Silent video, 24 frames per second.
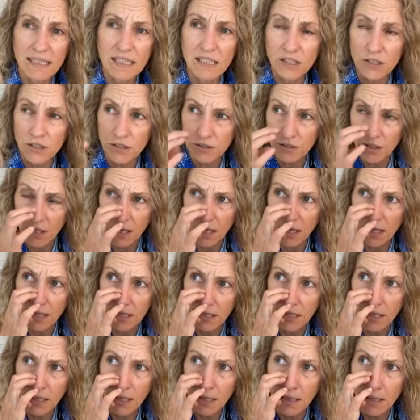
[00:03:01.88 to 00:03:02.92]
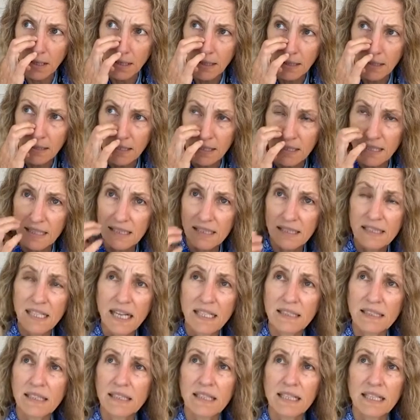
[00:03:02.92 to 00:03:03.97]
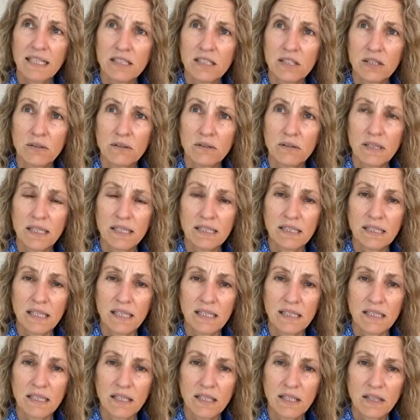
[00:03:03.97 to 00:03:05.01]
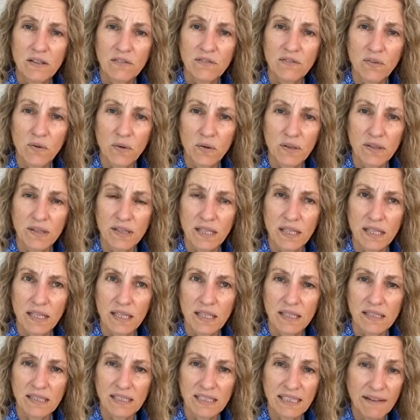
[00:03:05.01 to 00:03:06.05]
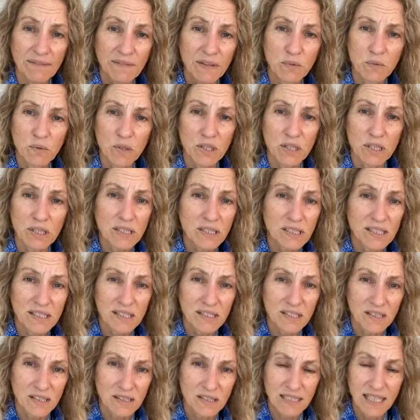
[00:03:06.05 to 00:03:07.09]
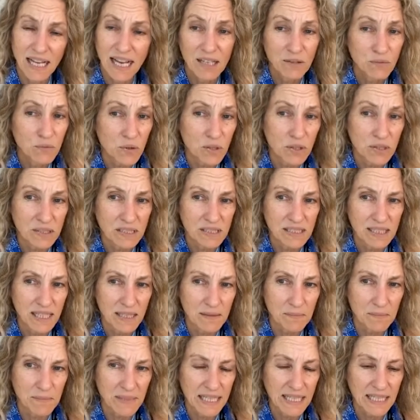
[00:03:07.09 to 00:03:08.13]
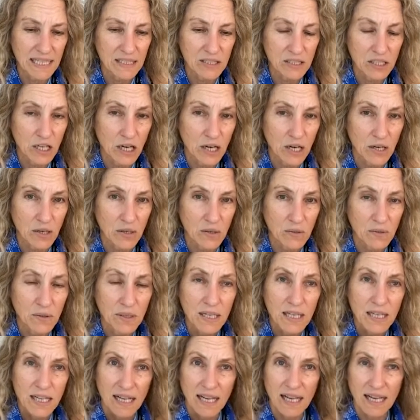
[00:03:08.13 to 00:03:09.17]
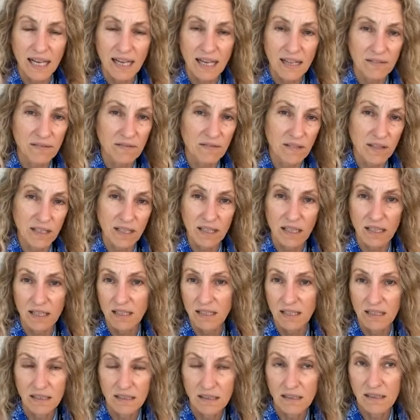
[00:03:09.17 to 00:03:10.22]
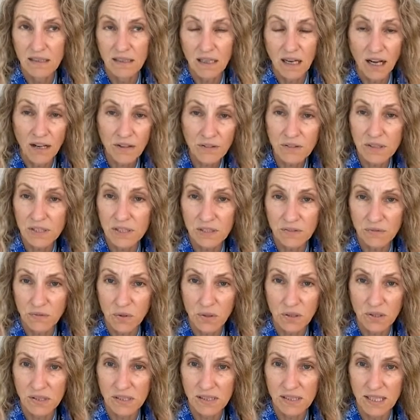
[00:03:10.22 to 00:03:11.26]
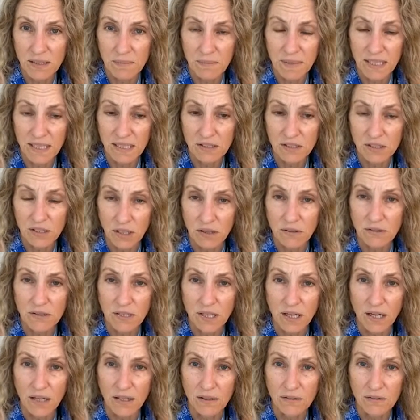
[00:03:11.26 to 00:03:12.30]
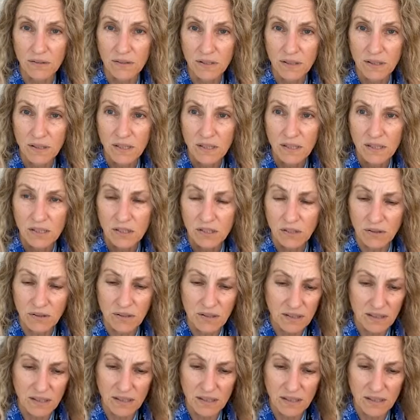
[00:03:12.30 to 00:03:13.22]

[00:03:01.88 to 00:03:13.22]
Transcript: in your dog the necessity to listen for the 7 words or 10 words that mean go, and the hundreds of words that mean don't go. So